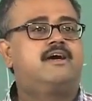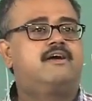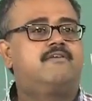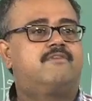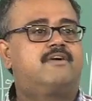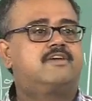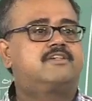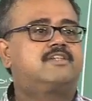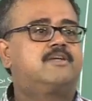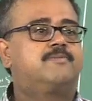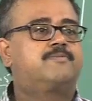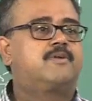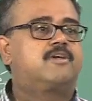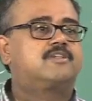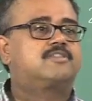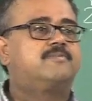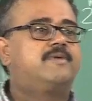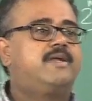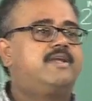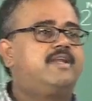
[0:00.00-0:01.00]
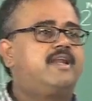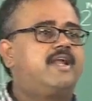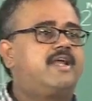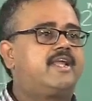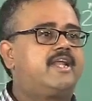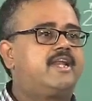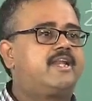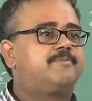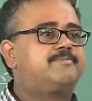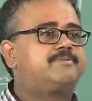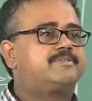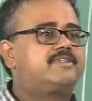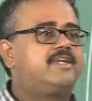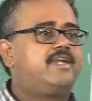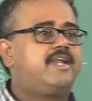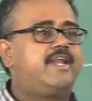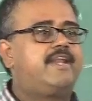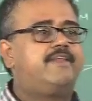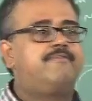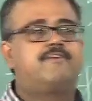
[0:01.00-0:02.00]
function approximator, I can
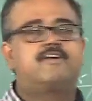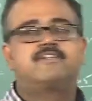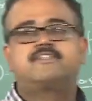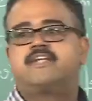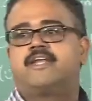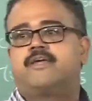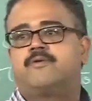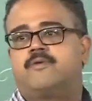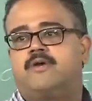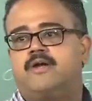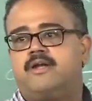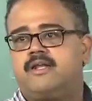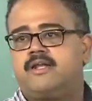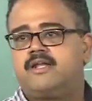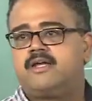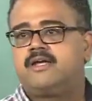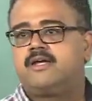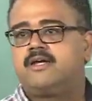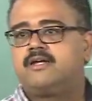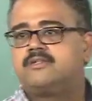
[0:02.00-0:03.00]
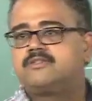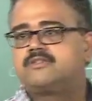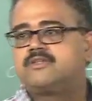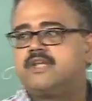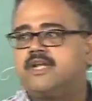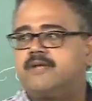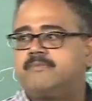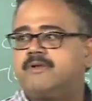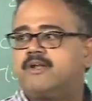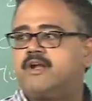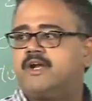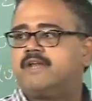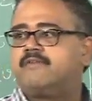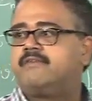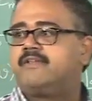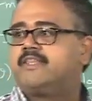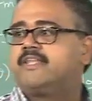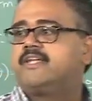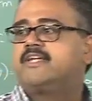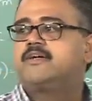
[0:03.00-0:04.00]
represent any function I want, so let me not
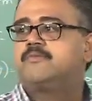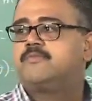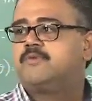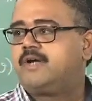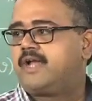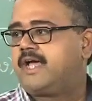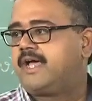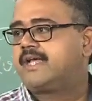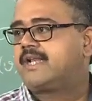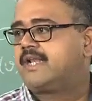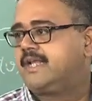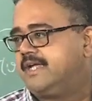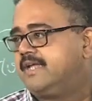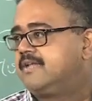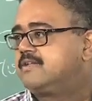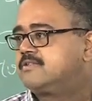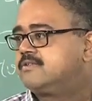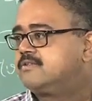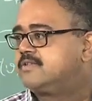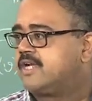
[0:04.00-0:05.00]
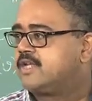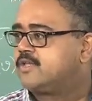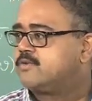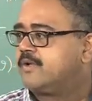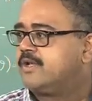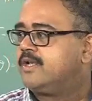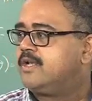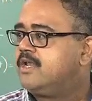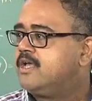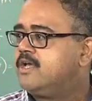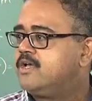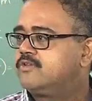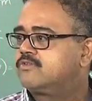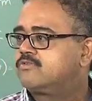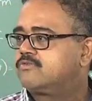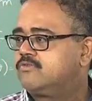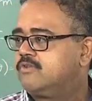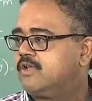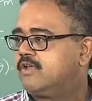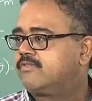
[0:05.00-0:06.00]
even think about higher layers. So that is one
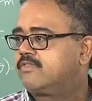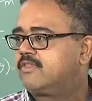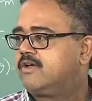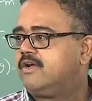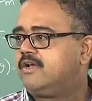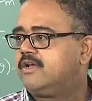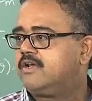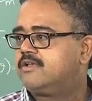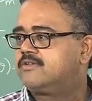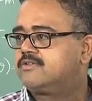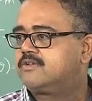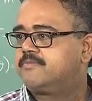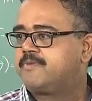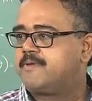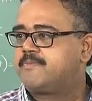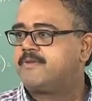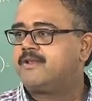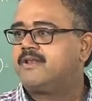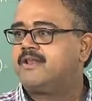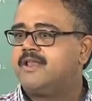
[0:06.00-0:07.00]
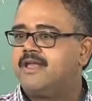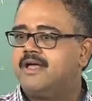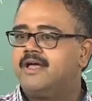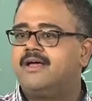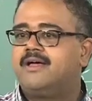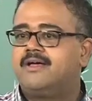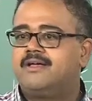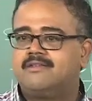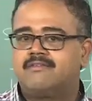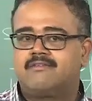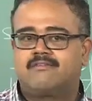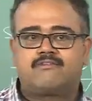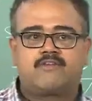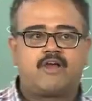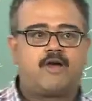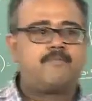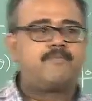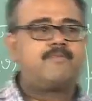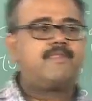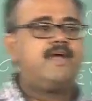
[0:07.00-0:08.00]
school of thought, so people
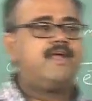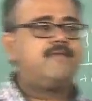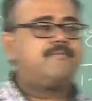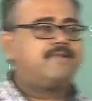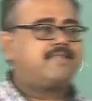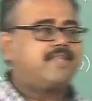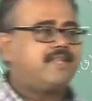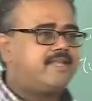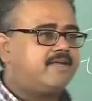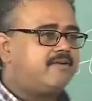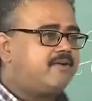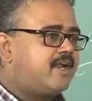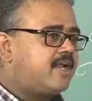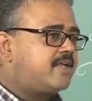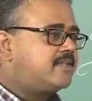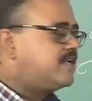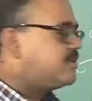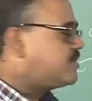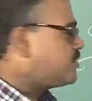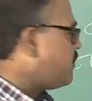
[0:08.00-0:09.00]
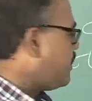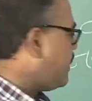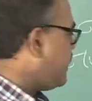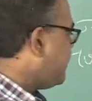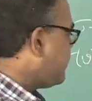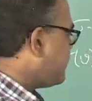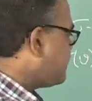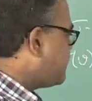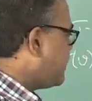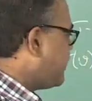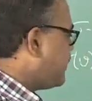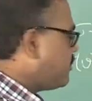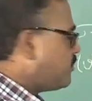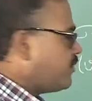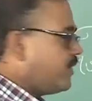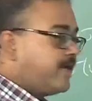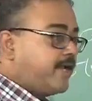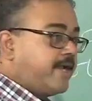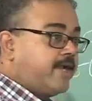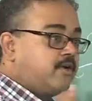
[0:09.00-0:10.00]
stop there, but then there are others who are interested in
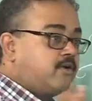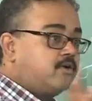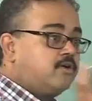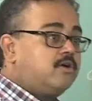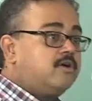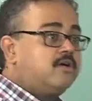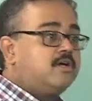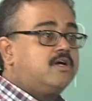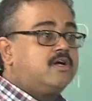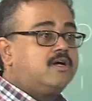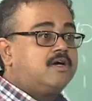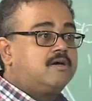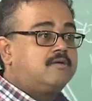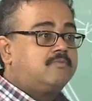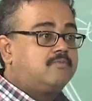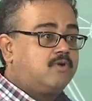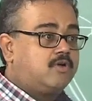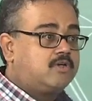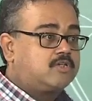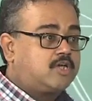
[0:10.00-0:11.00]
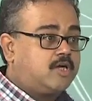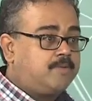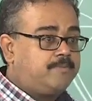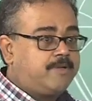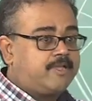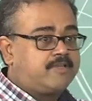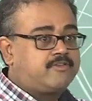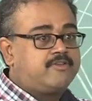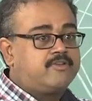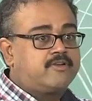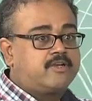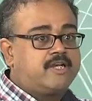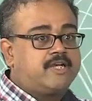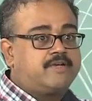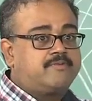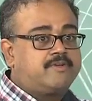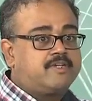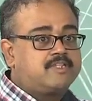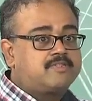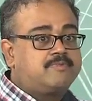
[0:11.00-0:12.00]
going into more complex neural
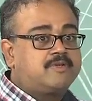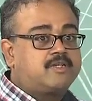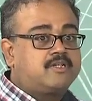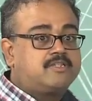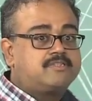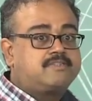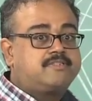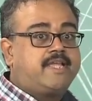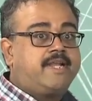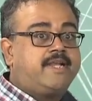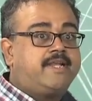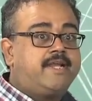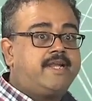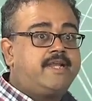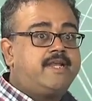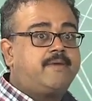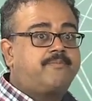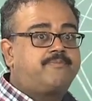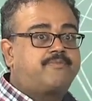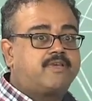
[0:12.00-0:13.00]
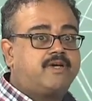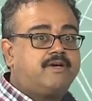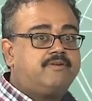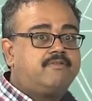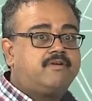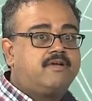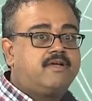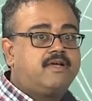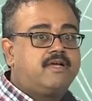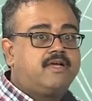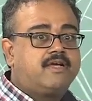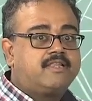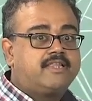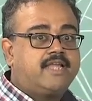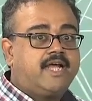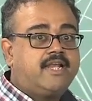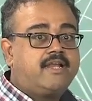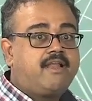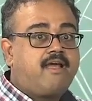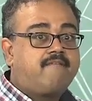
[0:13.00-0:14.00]
networks, because they did observe
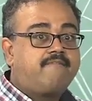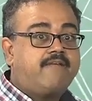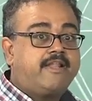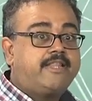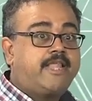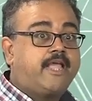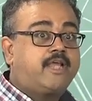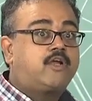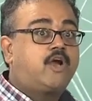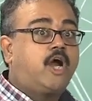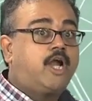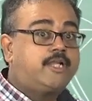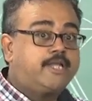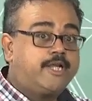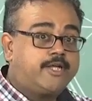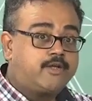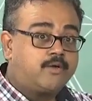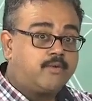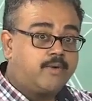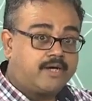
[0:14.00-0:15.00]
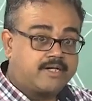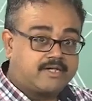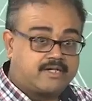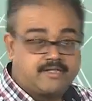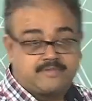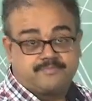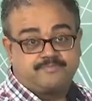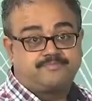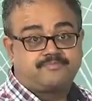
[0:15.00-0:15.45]
that when they got it to work,